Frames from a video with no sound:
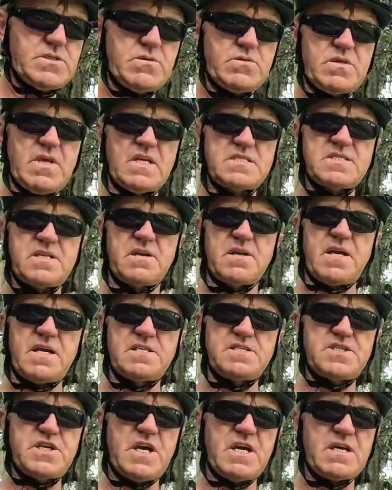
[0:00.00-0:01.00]
So that's a
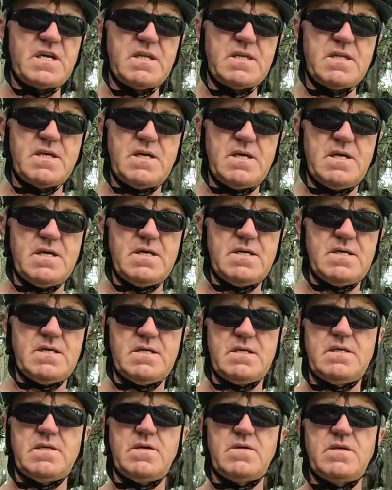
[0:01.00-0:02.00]
rain jacket.
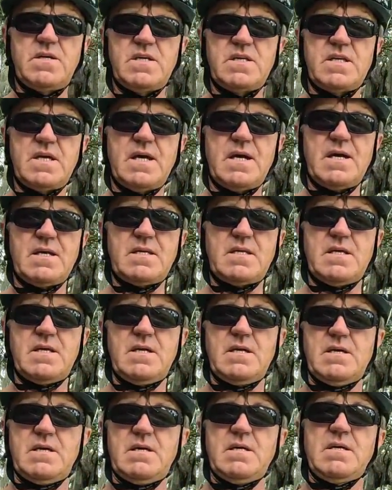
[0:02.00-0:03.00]
You need that.
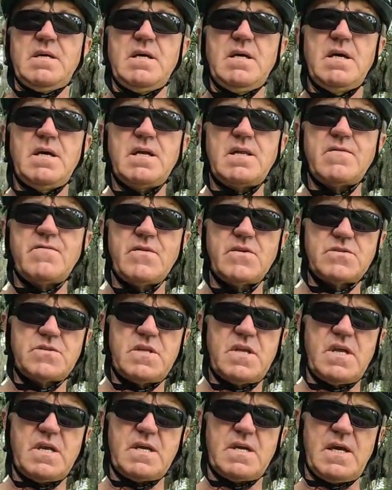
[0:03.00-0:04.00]
It
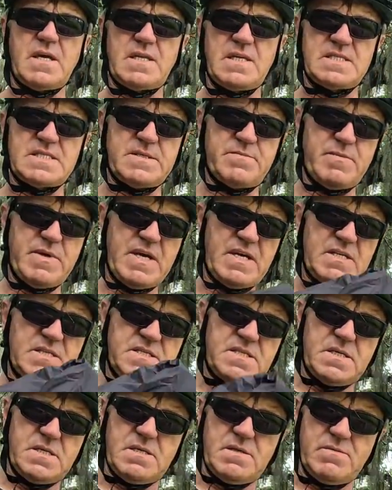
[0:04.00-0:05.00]
won't take any
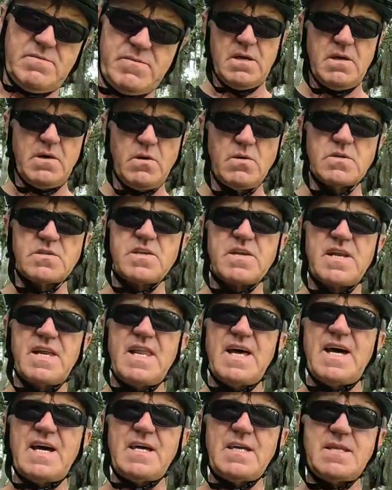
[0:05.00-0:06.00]
space.
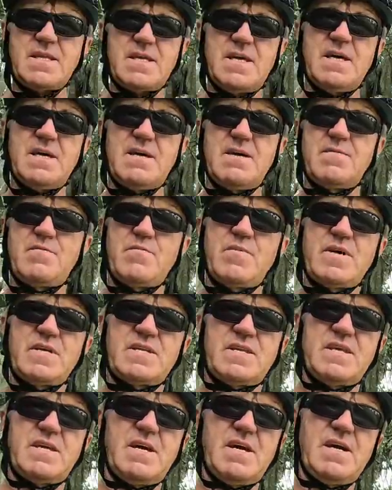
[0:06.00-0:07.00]
Ultralight, but
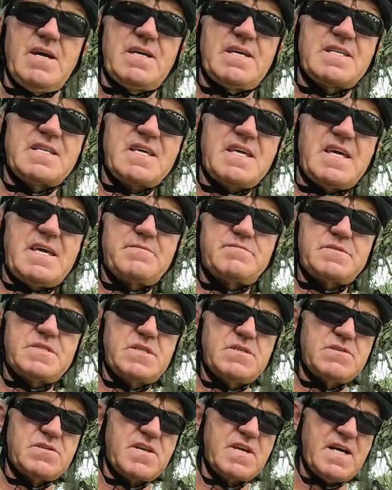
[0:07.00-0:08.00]
it
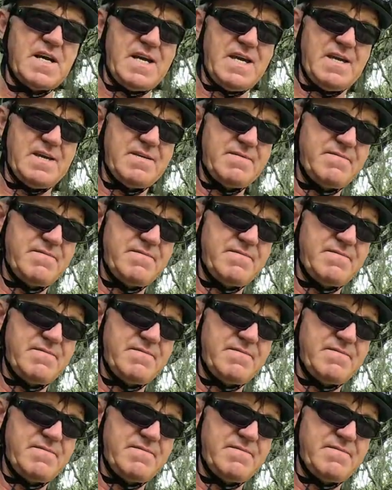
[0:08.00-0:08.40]
keeps you dry.